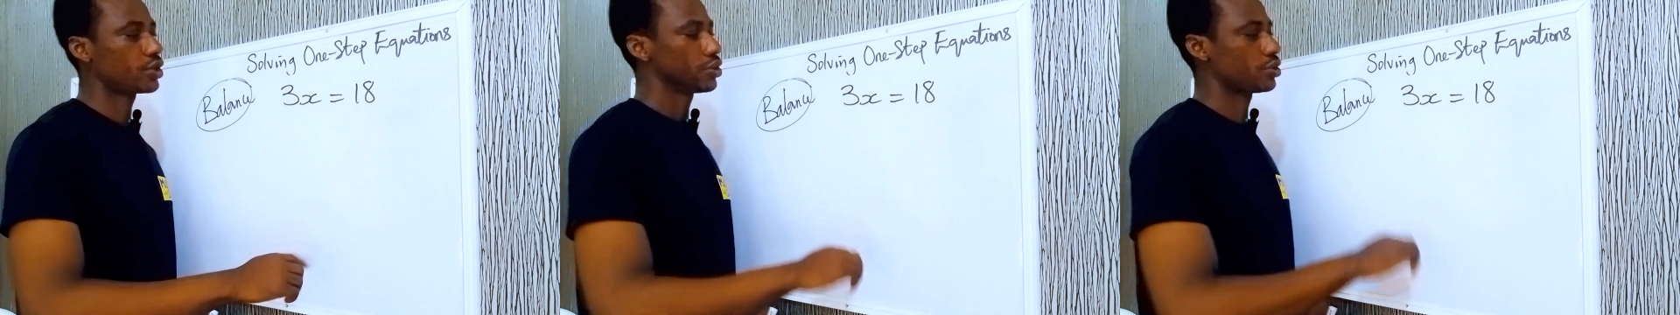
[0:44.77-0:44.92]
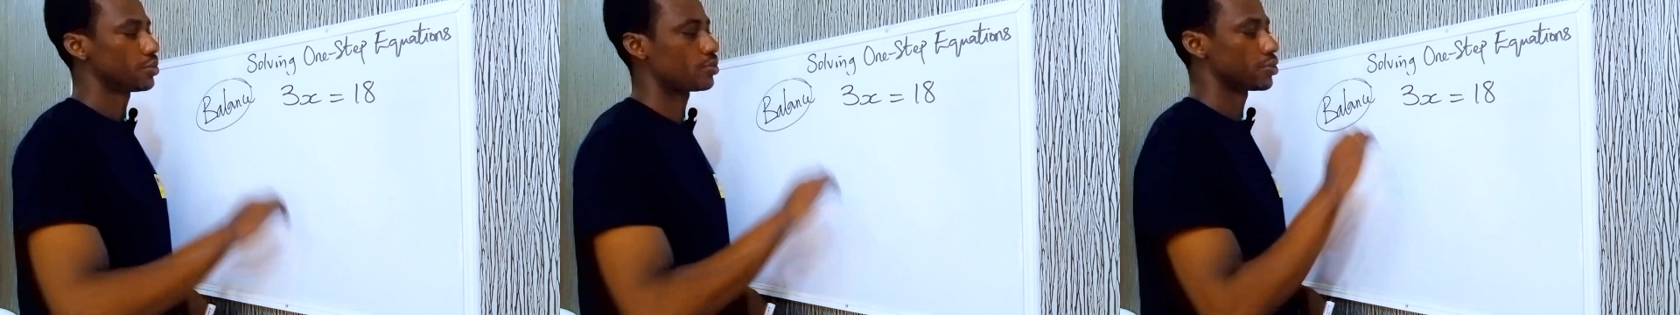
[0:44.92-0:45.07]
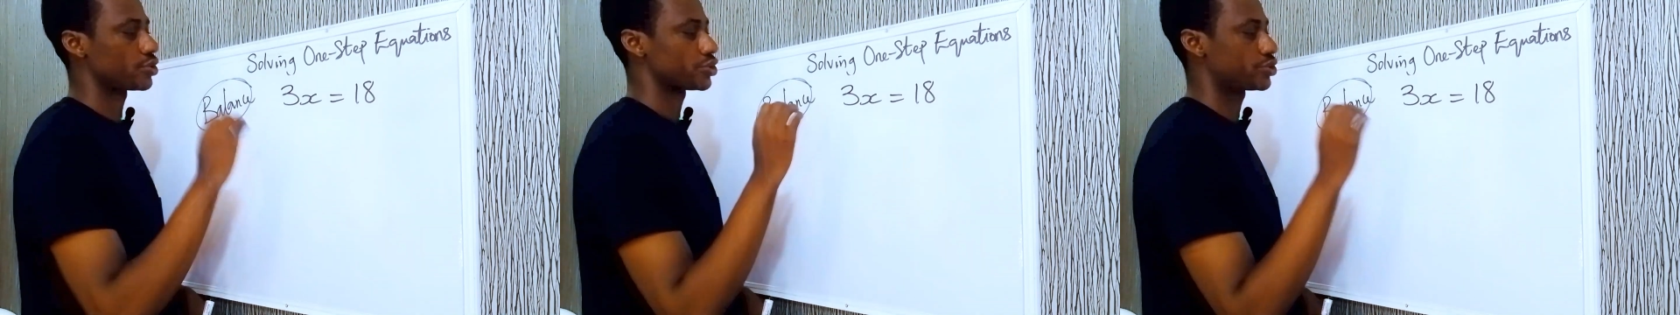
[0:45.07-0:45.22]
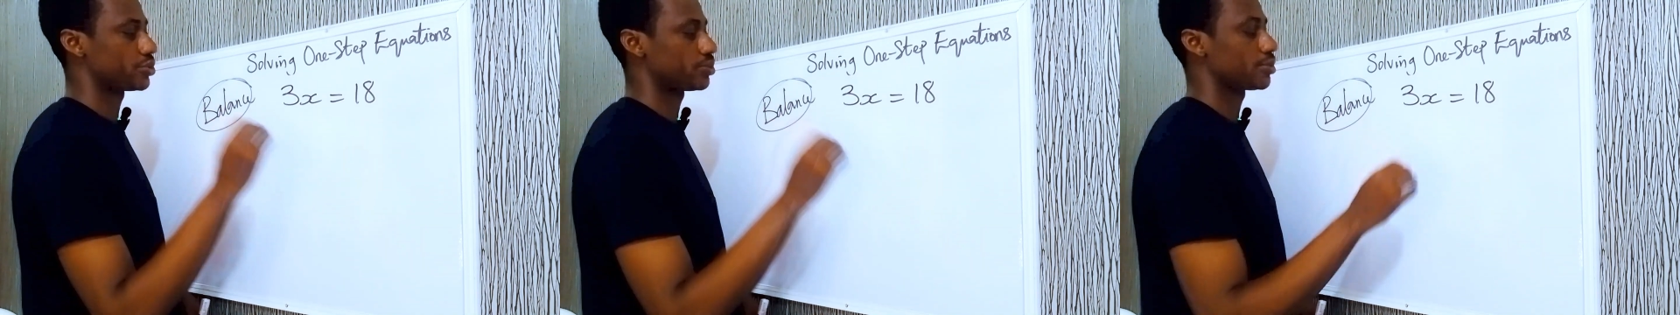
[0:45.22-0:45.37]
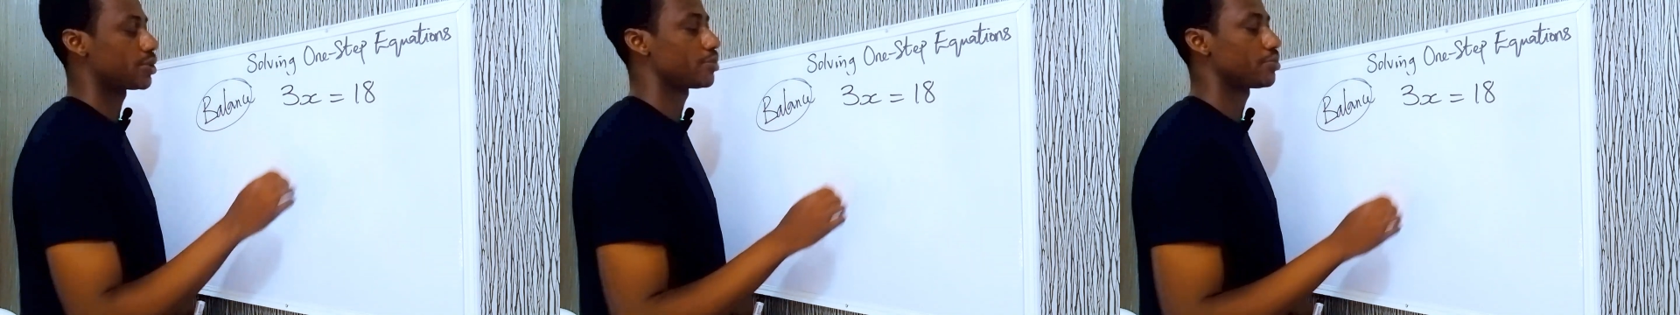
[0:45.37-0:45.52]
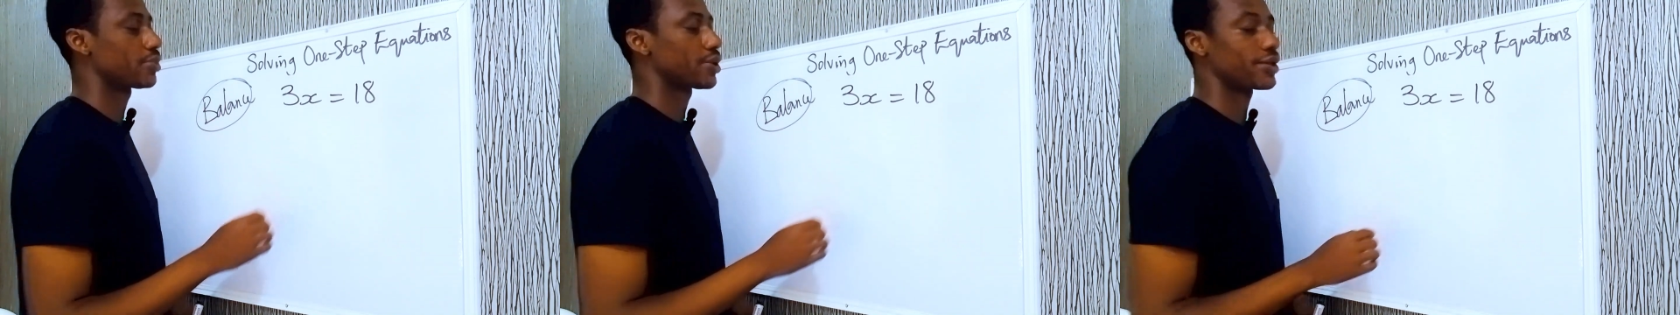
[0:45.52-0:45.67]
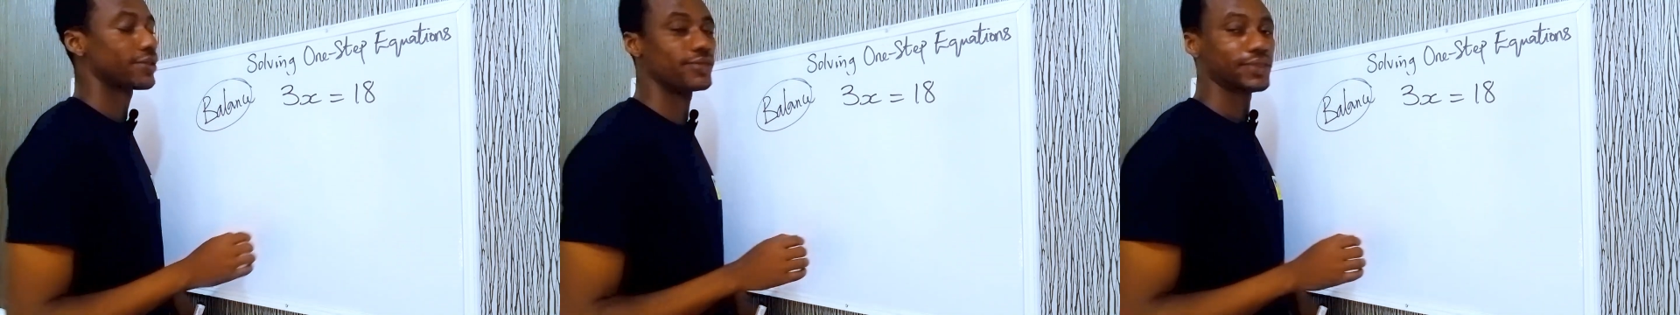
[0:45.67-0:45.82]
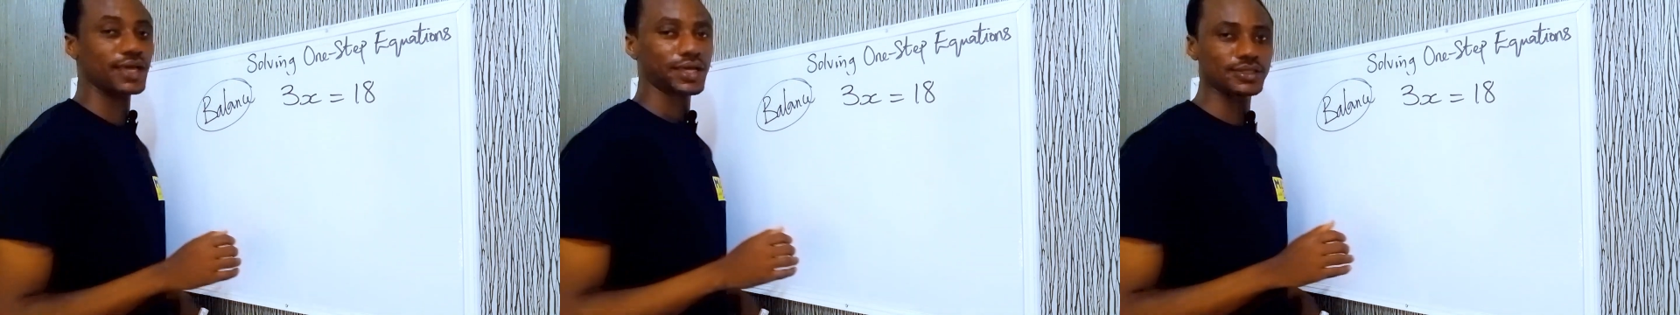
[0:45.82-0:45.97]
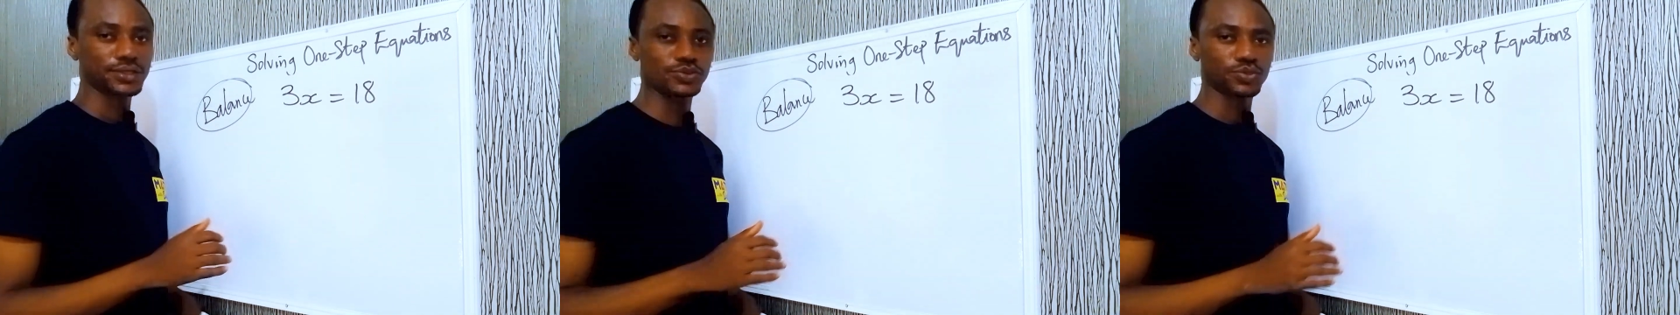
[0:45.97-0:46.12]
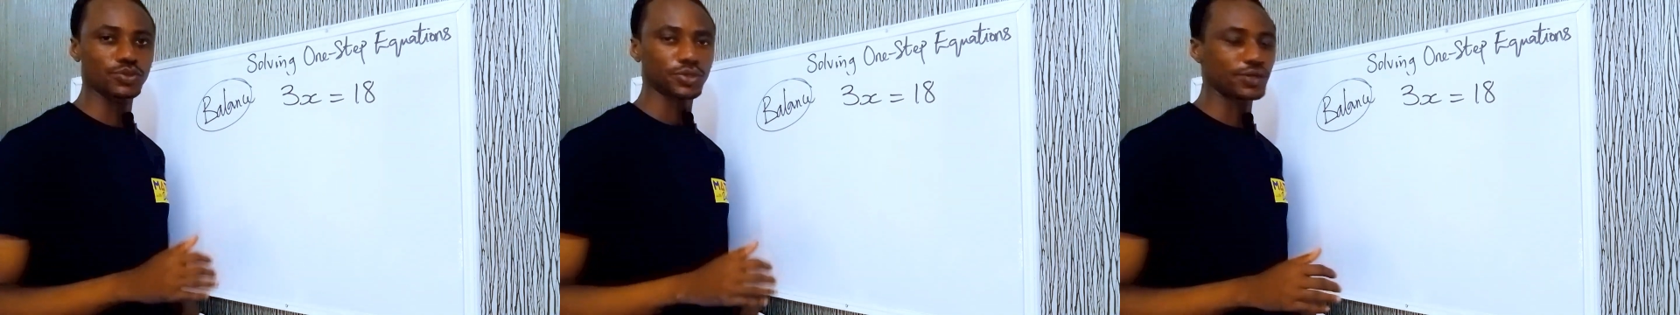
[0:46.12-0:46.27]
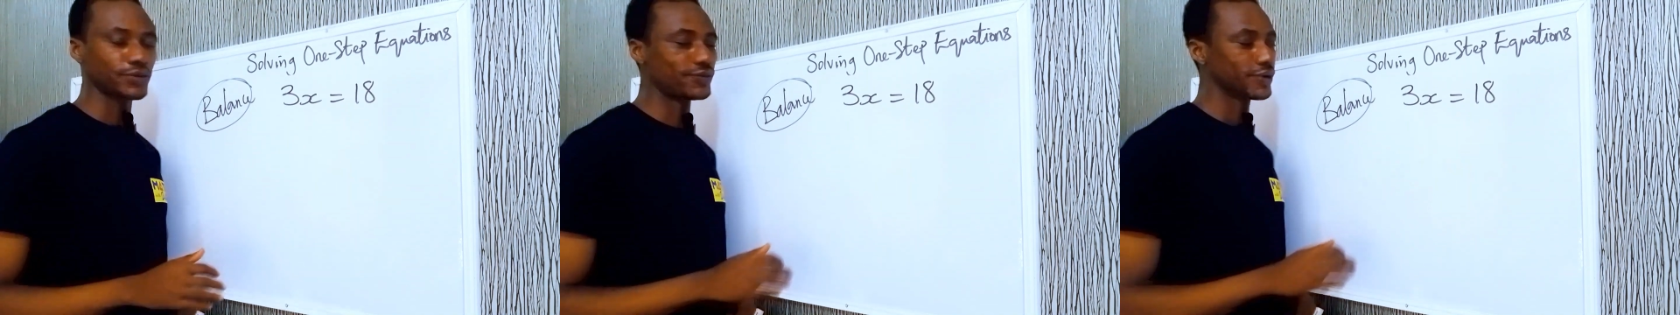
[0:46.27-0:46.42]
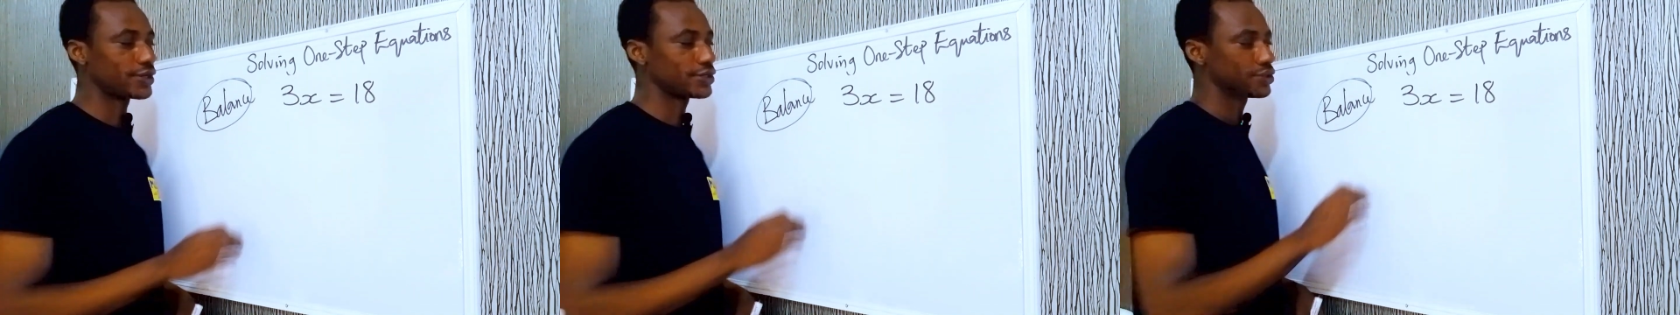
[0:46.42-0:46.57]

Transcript: you must remember that whatever